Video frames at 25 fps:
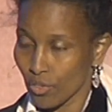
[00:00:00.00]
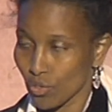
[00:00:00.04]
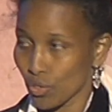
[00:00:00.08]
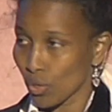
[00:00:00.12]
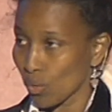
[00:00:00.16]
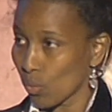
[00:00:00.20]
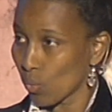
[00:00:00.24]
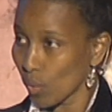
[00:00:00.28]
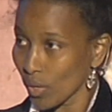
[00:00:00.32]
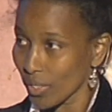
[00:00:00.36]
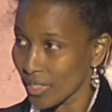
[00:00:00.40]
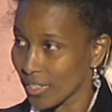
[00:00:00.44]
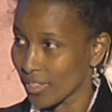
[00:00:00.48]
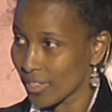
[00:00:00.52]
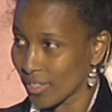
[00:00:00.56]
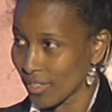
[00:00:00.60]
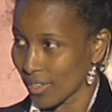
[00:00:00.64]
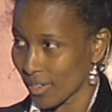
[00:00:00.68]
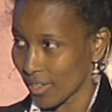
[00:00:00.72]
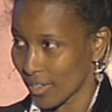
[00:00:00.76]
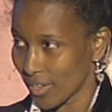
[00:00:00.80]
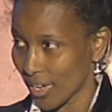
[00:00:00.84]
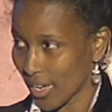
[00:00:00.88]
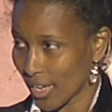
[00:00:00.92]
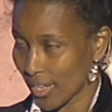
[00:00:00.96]
So what
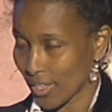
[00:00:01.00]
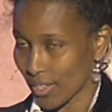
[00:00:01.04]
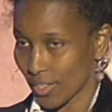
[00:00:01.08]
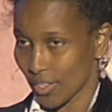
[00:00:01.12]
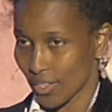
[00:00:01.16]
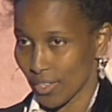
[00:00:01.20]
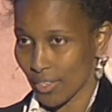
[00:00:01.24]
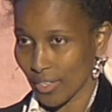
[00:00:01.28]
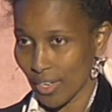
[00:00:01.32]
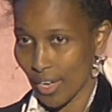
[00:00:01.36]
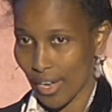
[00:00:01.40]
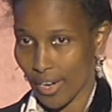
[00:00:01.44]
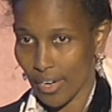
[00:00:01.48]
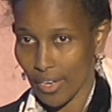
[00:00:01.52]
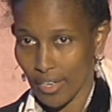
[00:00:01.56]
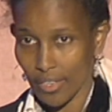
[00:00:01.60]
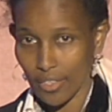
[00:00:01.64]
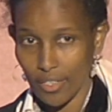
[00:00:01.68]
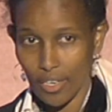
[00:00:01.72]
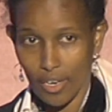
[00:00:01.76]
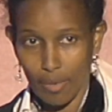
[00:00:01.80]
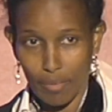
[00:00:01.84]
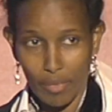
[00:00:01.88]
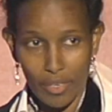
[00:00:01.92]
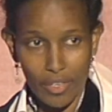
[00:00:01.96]
does an
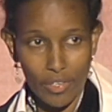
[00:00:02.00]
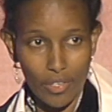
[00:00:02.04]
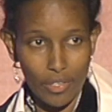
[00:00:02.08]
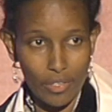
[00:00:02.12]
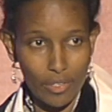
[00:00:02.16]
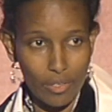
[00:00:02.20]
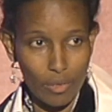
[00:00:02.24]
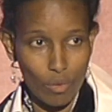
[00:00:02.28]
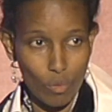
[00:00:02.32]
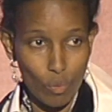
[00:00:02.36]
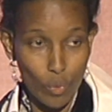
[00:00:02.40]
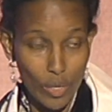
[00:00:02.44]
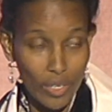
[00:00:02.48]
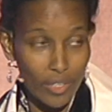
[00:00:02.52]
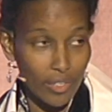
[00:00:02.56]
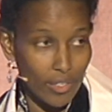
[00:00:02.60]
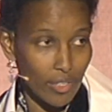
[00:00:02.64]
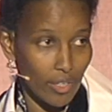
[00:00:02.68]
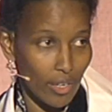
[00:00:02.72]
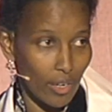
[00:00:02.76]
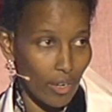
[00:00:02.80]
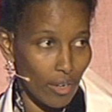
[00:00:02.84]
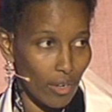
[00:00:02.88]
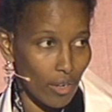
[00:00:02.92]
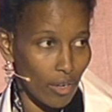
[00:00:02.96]
Islamist
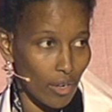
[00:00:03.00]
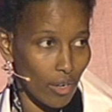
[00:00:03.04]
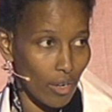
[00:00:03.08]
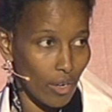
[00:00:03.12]
winter